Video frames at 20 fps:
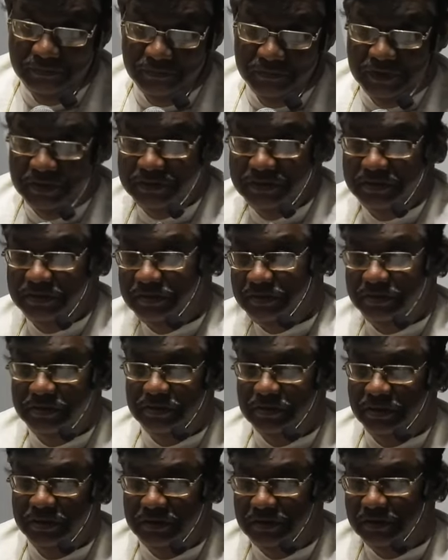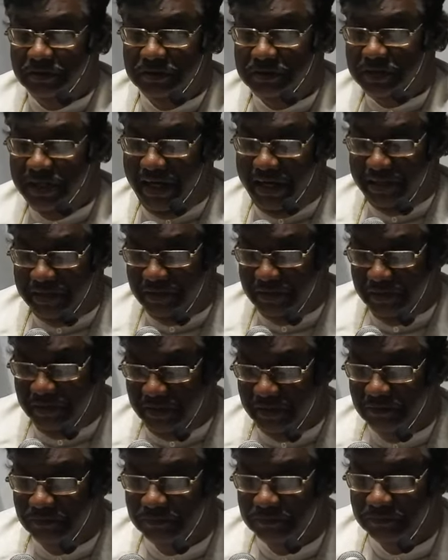This is the third
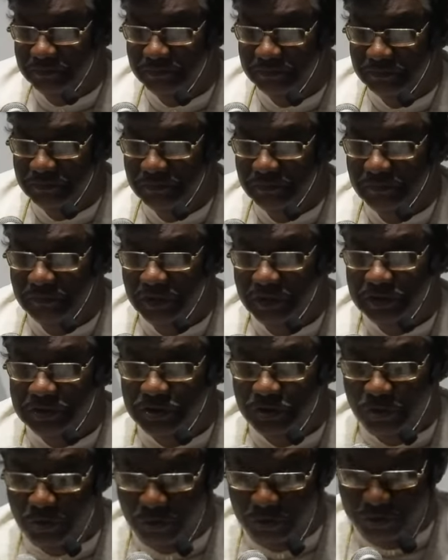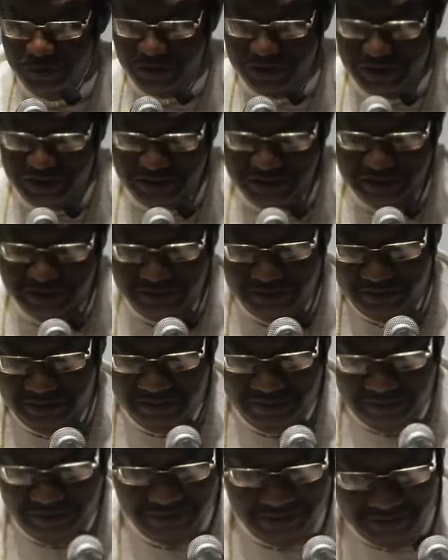category. So you can
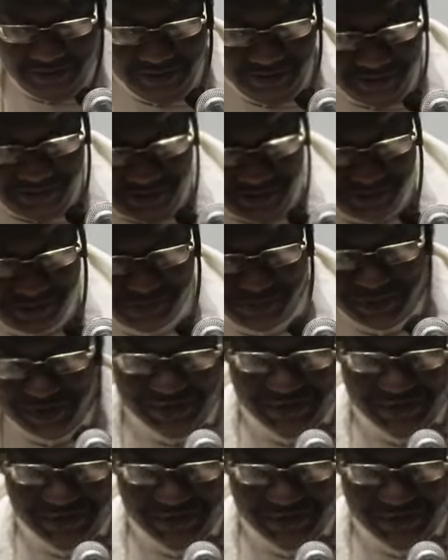remember